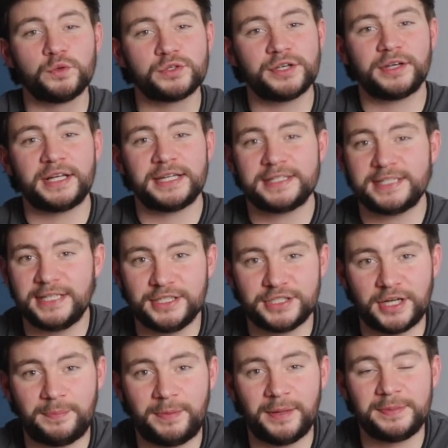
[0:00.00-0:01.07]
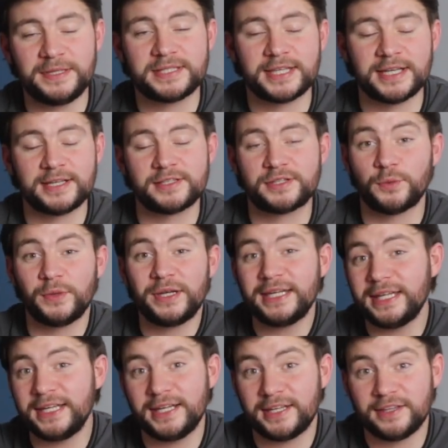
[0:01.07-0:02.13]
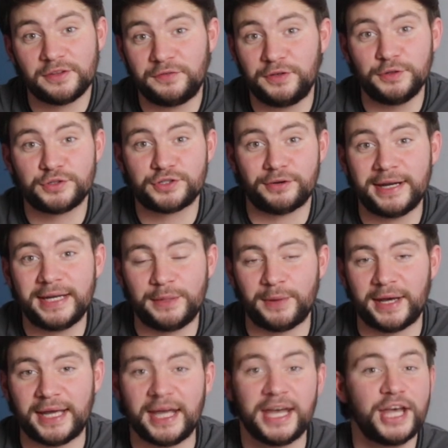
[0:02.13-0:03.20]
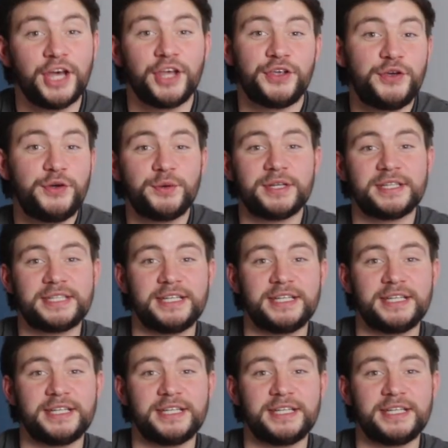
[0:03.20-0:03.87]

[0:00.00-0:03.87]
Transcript: also going to teach our puppies things that we need in the future anyway. You can